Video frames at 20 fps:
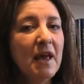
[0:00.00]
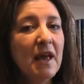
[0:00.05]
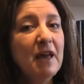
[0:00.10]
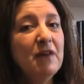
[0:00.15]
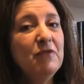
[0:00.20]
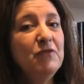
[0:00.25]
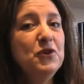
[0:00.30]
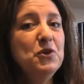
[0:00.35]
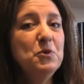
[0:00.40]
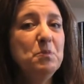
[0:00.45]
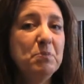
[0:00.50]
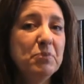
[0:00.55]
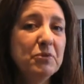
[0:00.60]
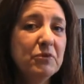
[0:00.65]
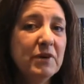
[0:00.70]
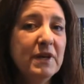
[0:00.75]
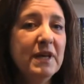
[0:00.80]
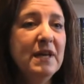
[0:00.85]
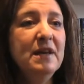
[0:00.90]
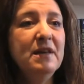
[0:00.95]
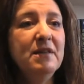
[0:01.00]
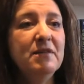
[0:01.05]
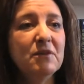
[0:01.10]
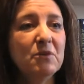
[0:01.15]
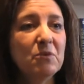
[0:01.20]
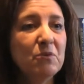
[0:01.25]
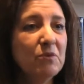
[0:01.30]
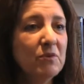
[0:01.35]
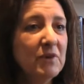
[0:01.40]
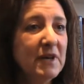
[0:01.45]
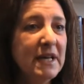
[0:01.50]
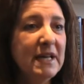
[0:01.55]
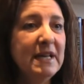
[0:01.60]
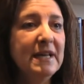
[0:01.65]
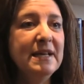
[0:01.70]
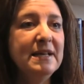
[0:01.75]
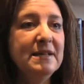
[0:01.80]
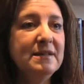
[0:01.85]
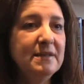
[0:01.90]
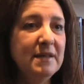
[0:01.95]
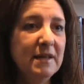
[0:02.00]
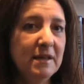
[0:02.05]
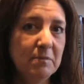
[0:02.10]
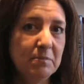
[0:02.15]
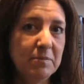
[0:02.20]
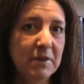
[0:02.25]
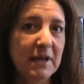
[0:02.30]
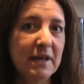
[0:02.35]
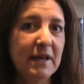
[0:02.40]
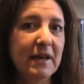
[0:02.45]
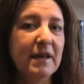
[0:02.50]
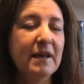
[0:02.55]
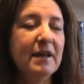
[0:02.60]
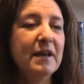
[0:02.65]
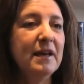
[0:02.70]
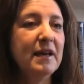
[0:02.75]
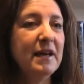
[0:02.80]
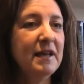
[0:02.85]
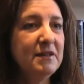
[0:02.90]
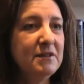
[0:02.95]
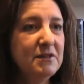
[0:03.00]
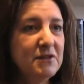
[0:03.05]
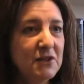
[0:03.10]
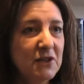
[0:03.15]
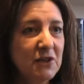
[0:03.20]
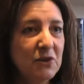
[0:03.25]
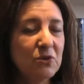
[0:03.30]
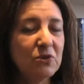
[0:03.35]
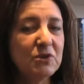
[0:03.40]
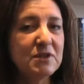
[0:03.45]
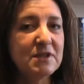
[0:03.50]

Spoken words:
If you breathe really deeply into your